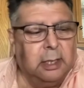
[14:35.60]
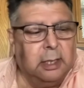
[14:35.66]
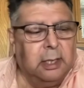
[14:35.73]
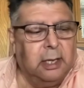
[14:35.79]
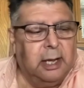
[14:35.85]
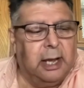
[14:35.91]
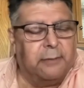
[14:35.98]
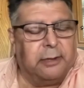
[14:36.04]

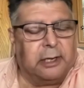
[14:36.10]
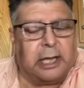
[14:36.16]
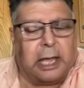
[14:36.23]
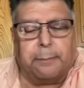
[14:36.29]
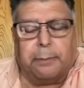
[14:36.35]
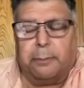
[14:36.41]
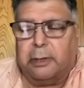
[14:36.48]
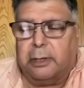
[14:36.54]
have the
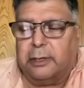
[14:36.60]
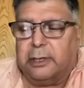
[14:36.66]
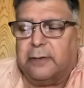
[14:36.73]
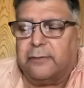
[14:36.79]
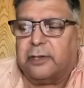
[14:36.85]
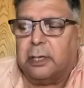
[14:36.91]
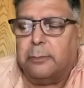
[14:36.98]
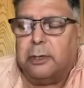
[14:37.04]
capability
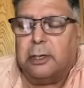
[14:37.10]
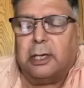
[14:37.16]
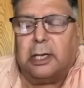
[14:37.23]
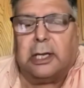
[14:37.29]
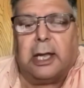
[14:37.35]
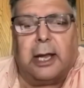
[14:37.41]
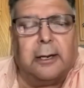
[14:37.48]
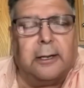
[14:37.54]
of
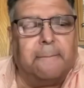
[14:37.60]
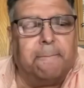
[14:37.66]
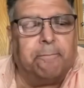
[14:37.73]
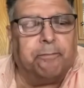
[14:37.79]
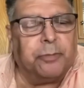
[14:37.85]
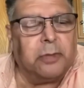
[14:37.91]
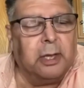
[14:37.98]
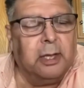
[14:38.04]

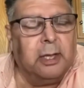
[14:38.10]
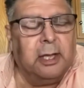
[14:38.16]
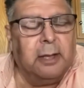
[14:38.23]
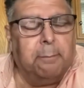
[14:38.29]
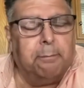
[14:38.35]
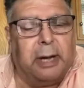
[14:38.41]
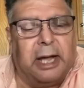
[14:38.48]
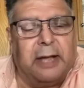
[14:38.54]
communicating
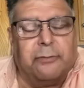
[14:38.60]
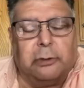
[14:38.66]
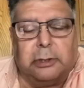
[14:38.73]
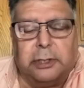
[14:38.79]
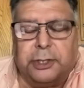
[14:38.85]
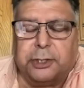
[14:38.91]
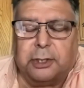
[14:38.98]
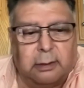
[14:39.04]
by
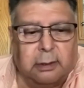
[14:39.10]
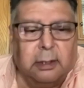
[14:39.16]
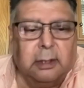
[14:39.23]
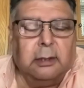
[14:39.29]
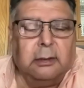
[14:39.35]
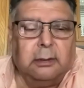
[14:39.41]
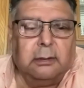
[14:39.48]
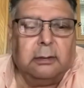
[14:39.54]
volition
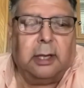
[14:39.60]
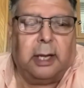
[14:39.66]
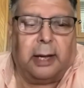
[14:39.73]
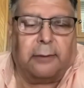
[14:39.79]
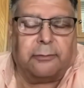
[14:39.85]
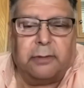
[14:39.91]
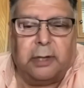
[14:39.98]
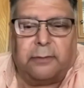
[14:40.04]
after they've